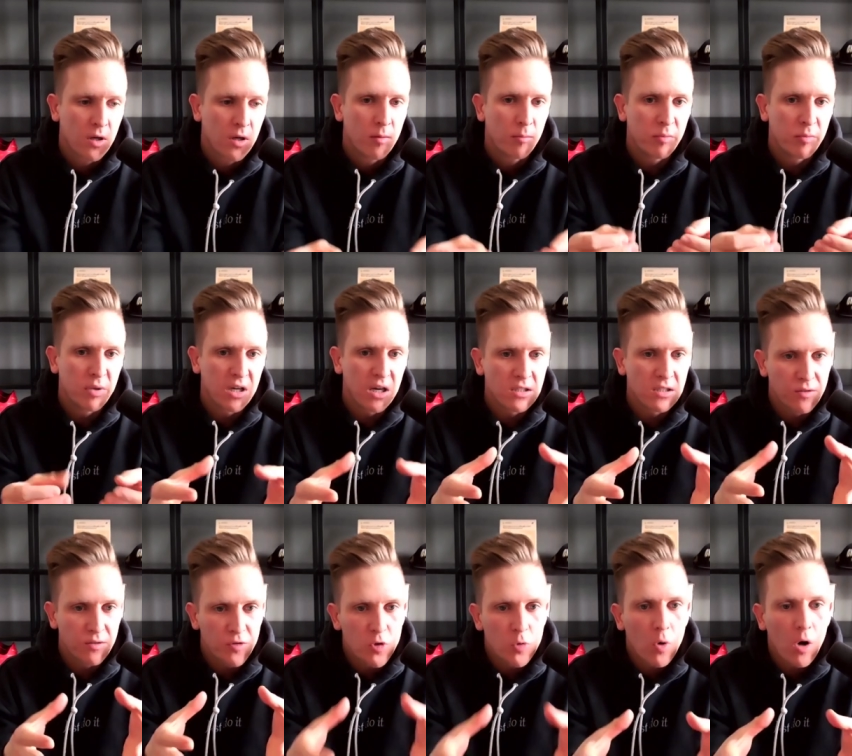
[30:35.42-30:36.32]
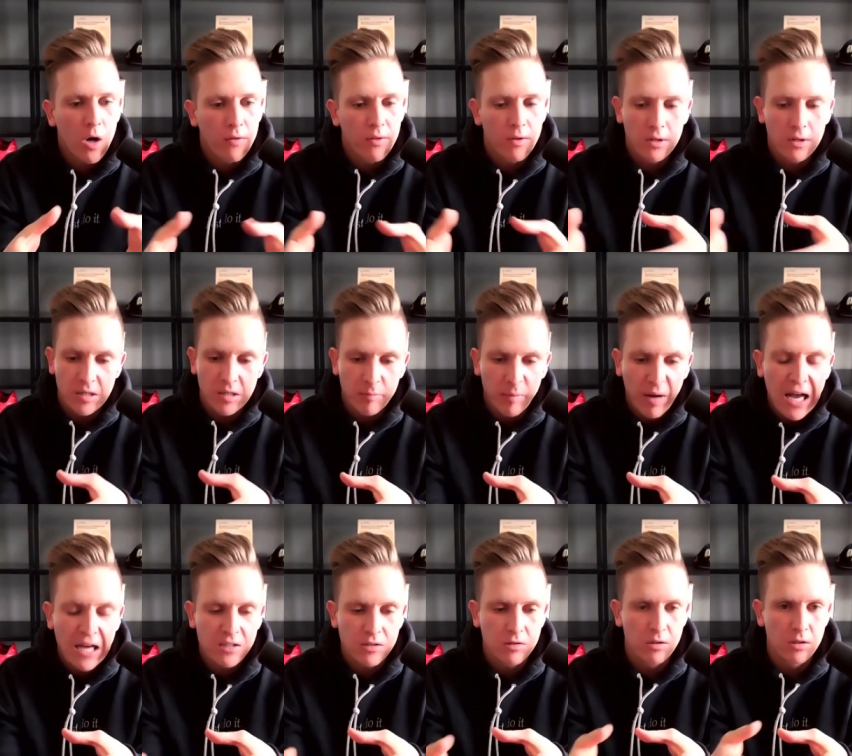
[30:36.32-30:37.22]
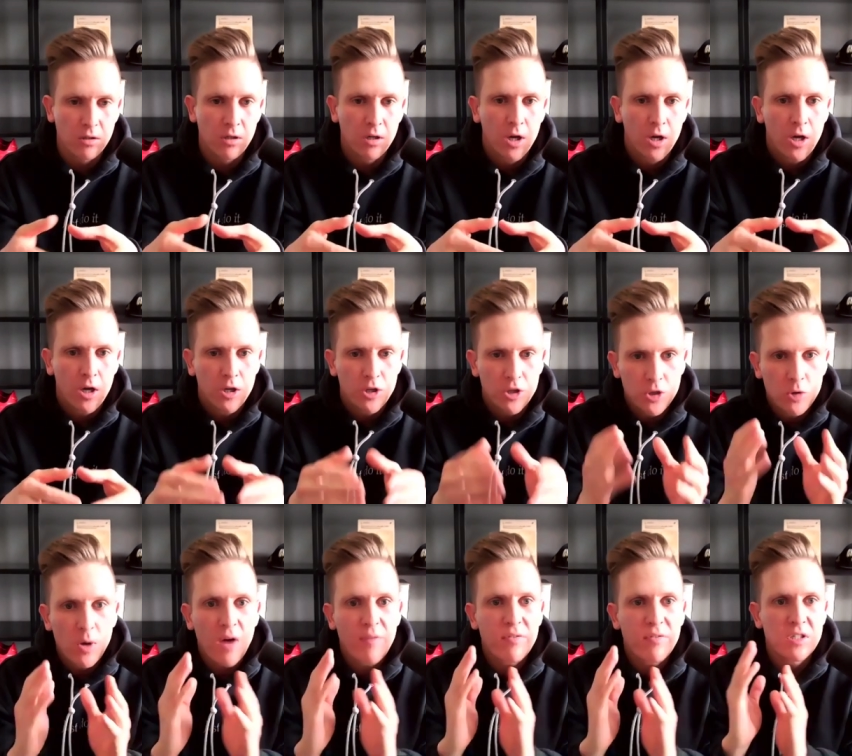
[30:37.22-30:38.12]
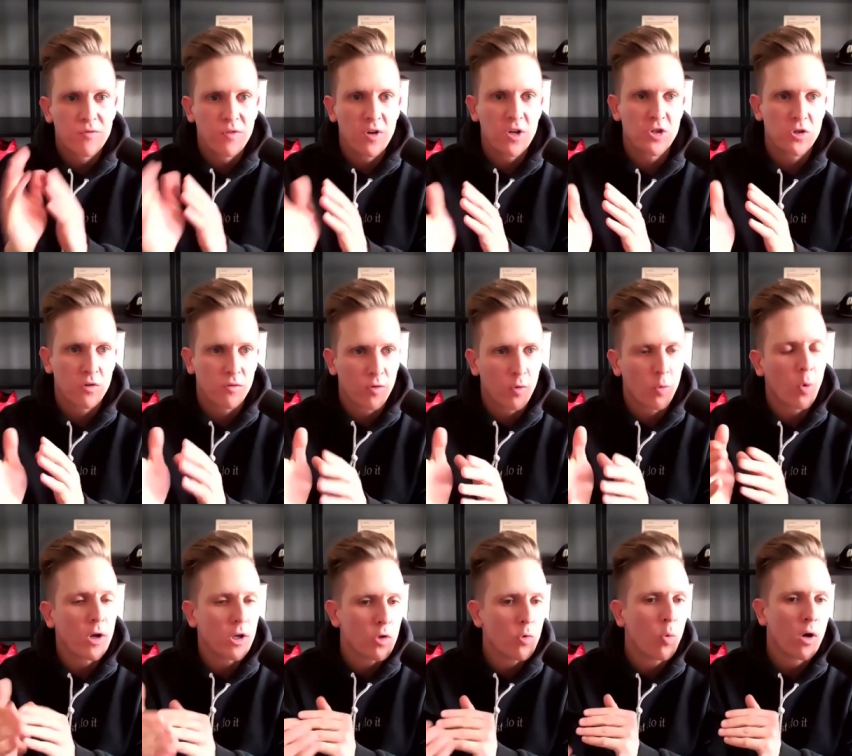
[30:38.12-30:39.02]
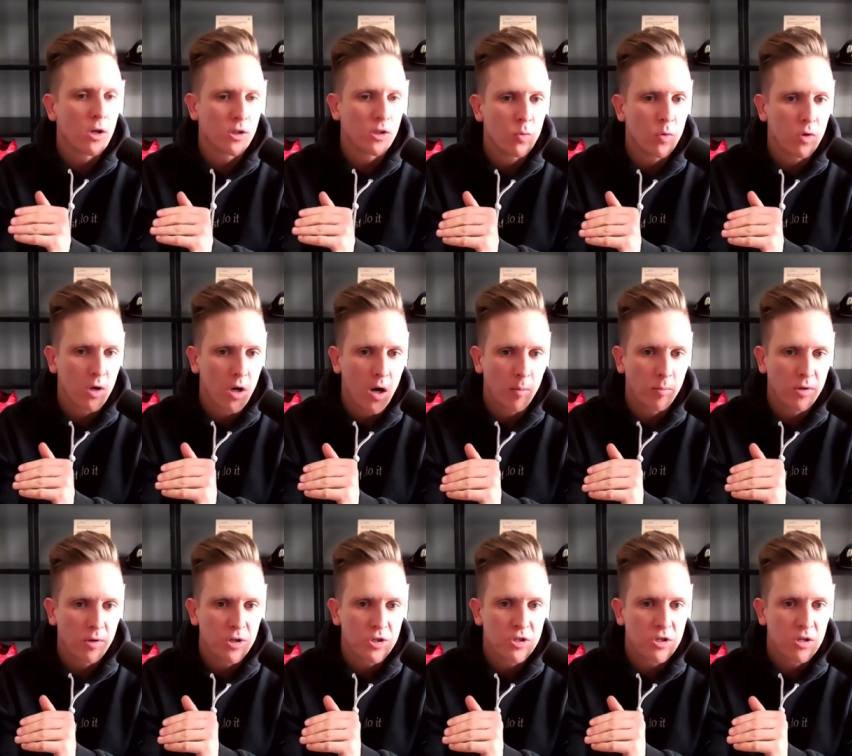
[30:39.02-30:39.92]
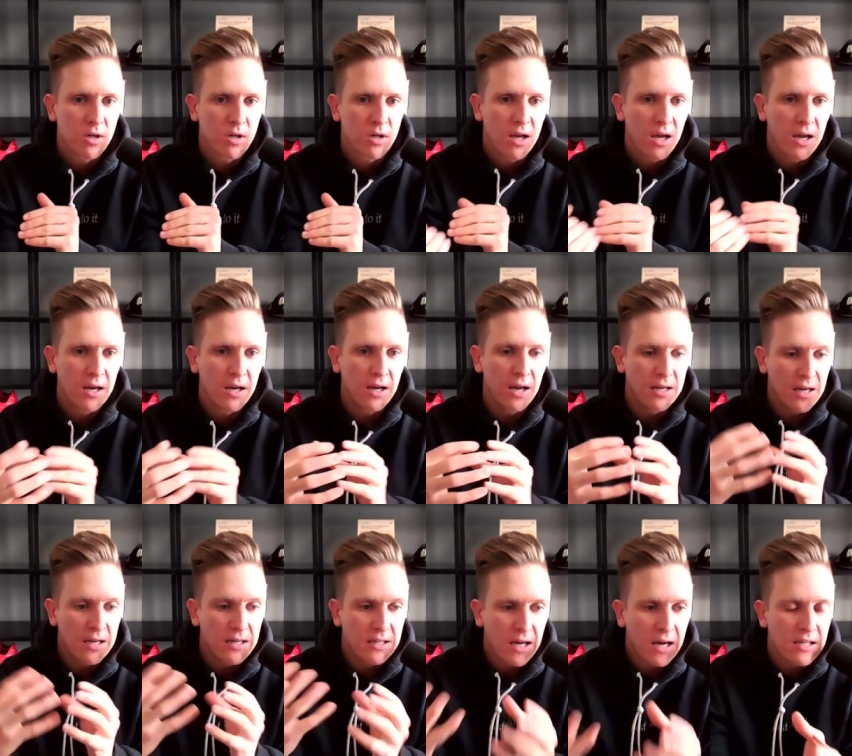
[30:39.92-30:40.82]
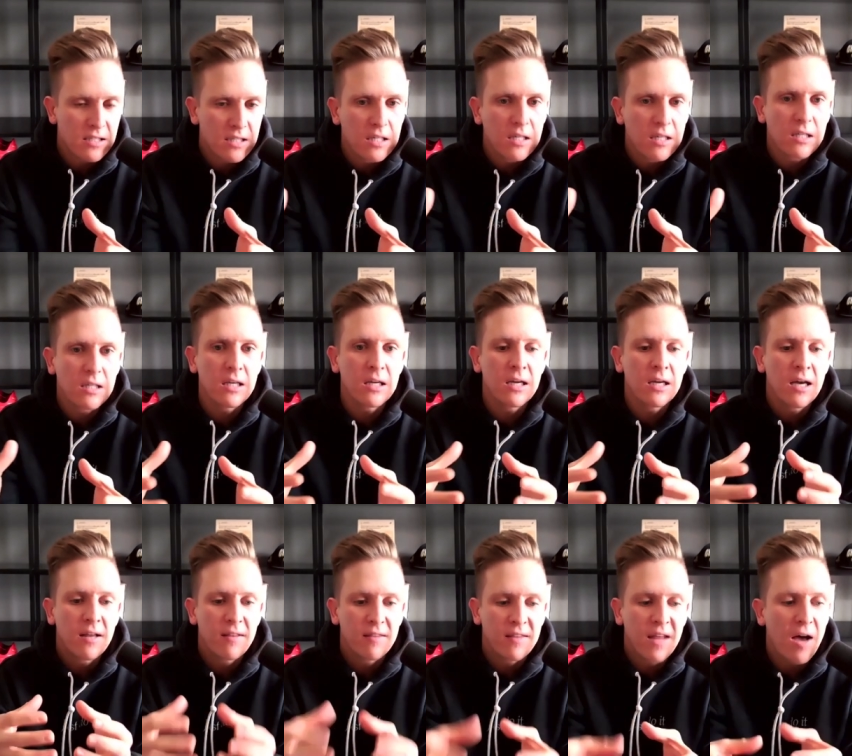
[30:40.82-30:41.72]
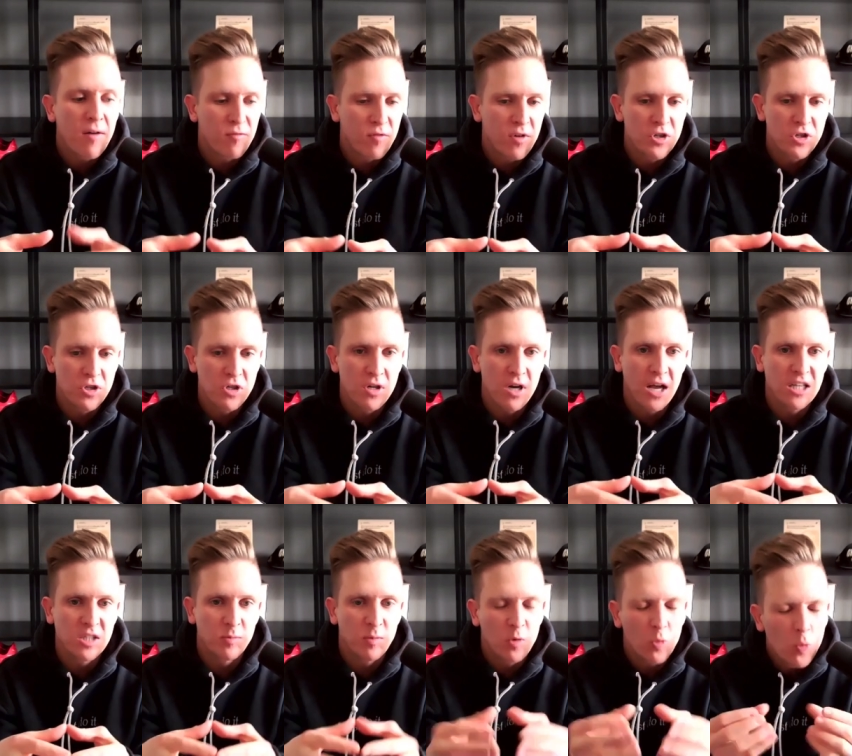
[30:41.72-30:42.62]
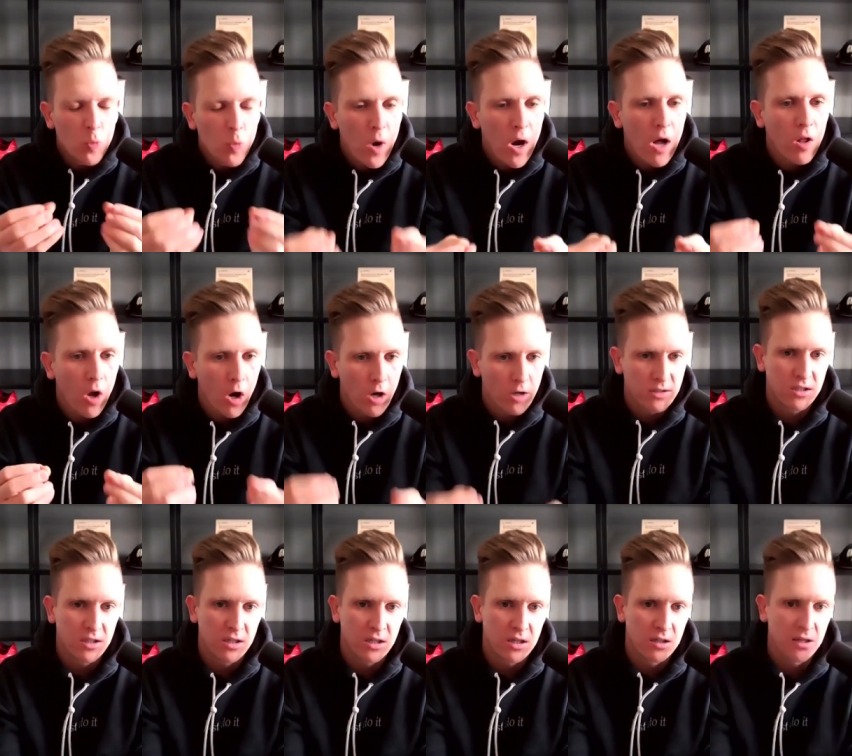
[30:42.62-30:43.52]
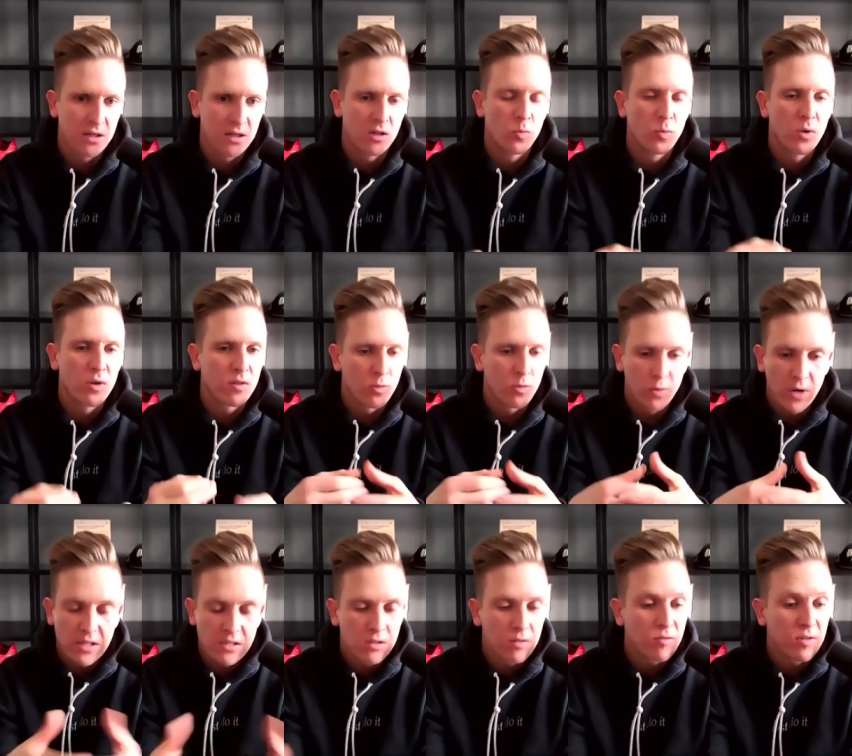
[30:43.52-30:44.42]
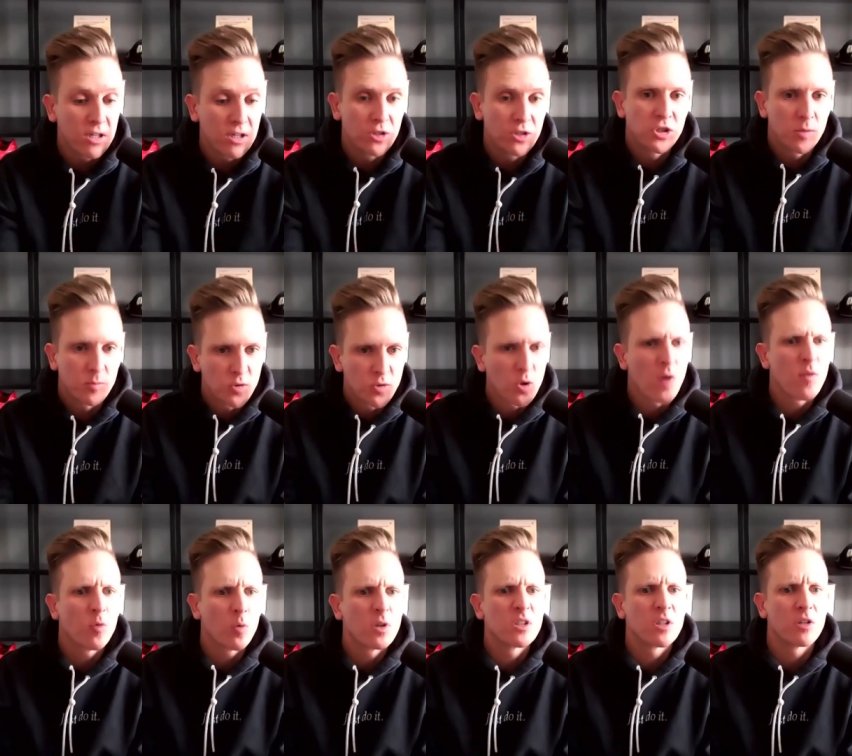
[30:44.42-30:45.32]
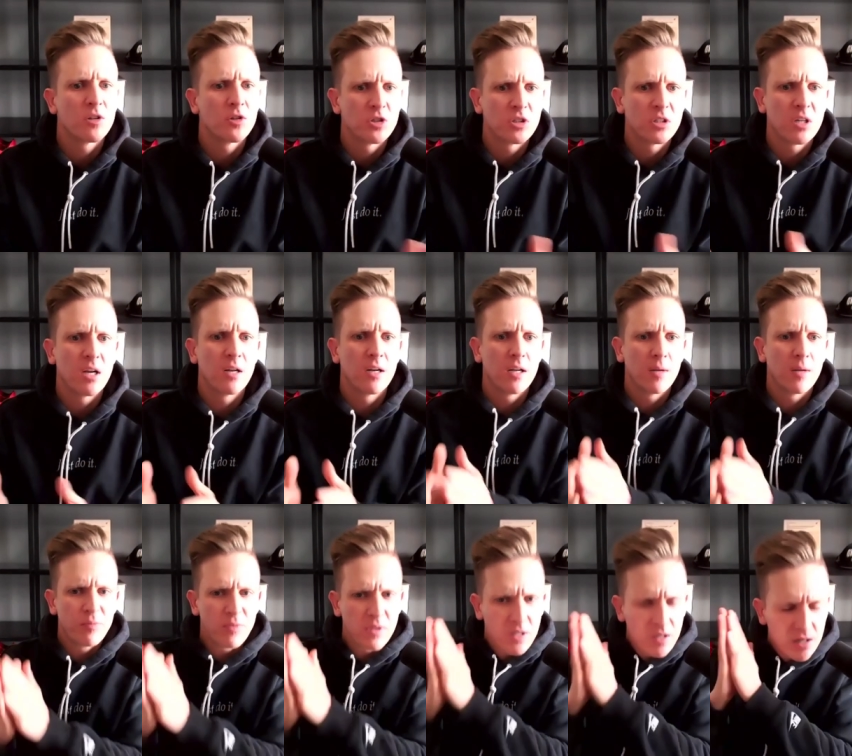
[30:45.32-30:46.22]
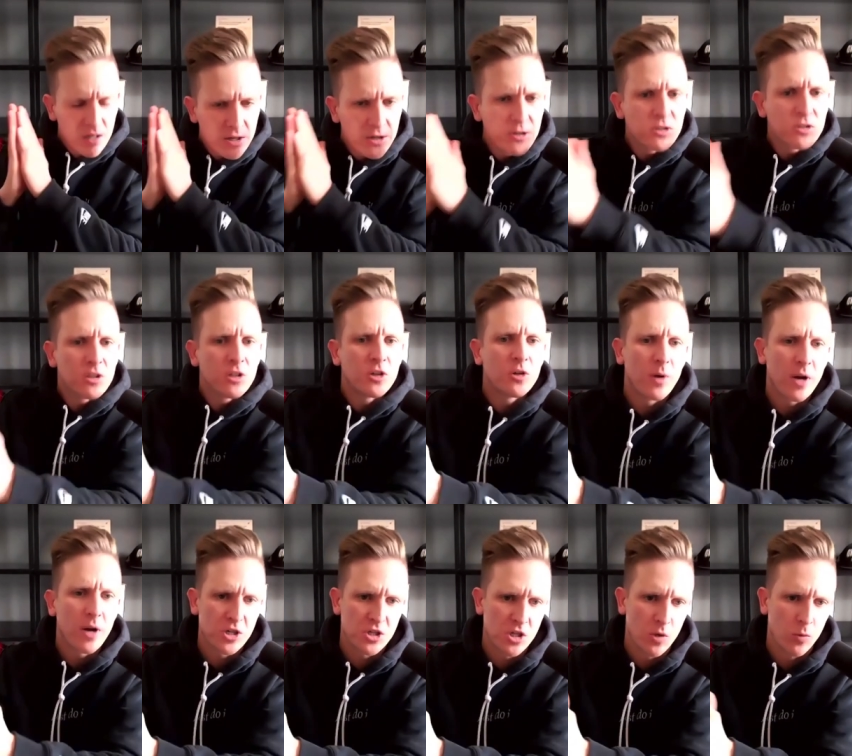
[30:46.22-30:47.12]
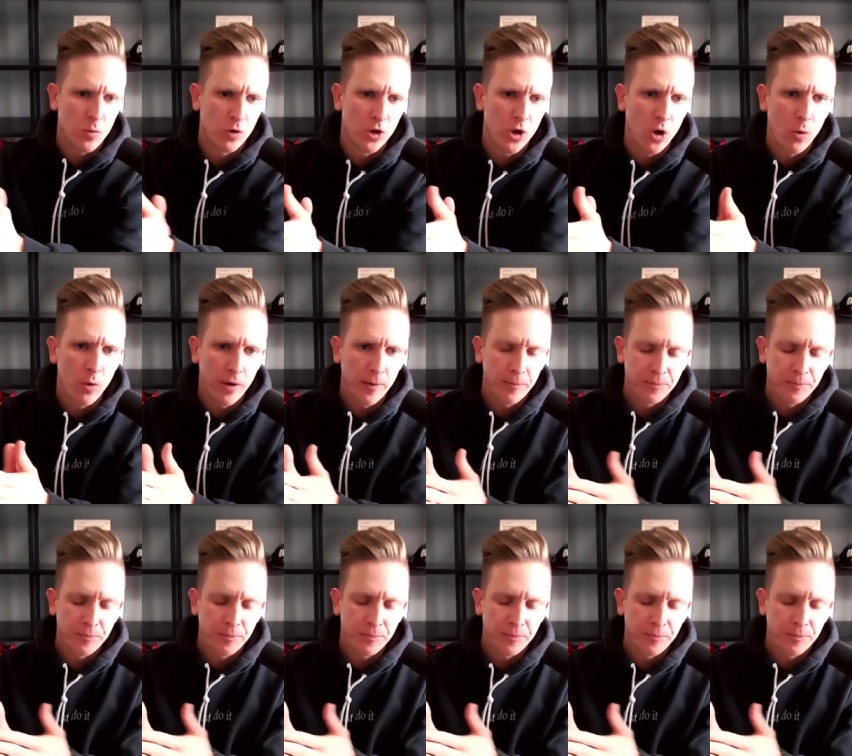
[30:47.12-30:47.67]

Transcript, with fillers: because if you are the lead pastor, you have this vision for what you want to accomplish. And, and, ideally, that vision has been well articulated with the rest of leadership. So everyone's understanding here's the direction that we're going.